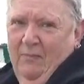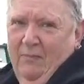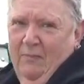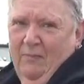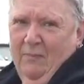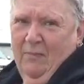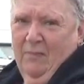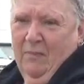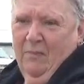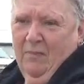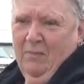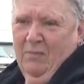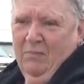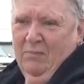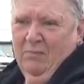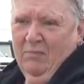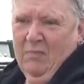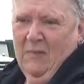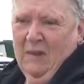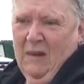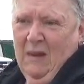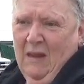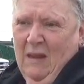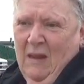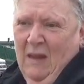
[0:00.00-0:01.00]
it?
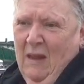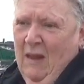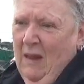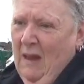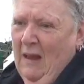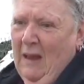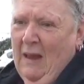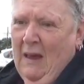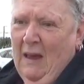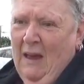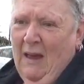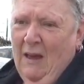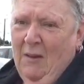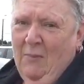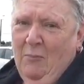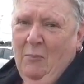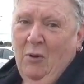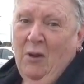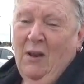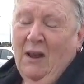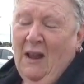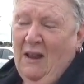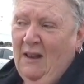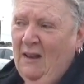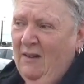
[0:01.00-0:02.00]
Um,
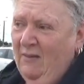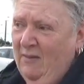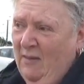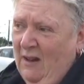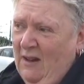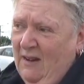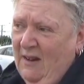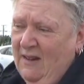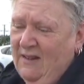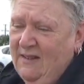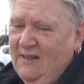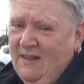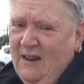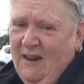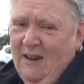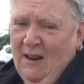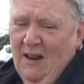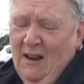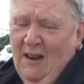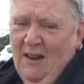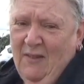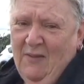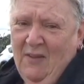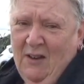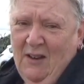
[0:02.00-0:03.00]
well, I like I said,
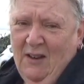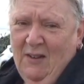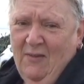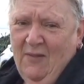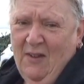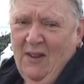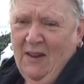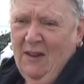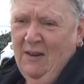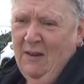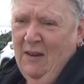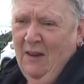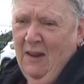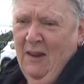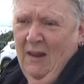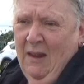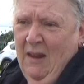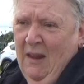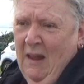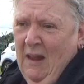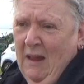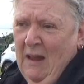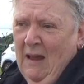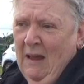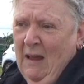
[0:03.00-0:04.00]
I live in Levin.
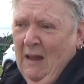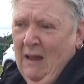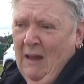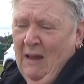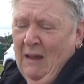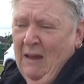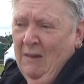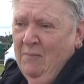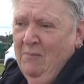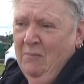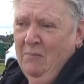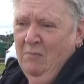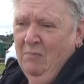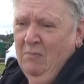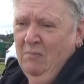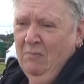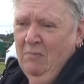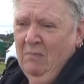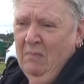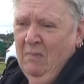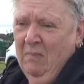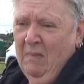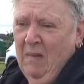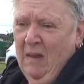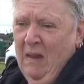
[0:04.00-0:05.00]
Yeah. Um,
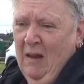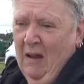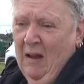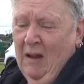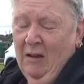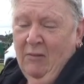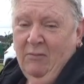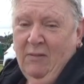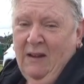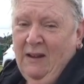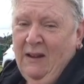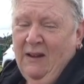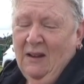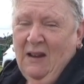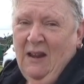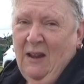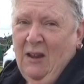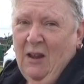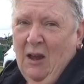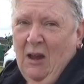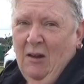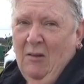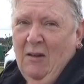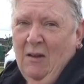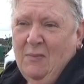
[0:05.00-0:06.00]
I regularly
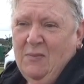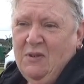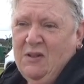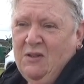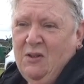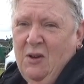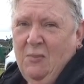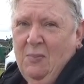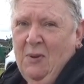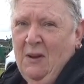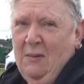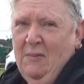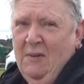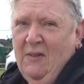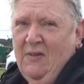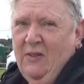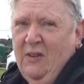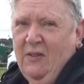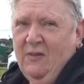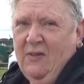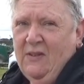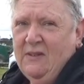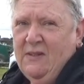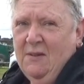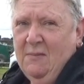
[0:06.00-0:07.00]
go up to New Plymouth
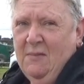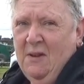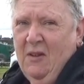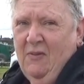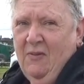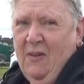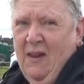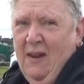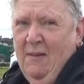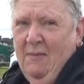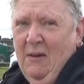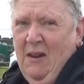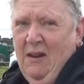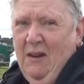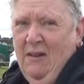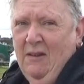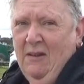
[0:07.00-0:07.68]
to visit my family.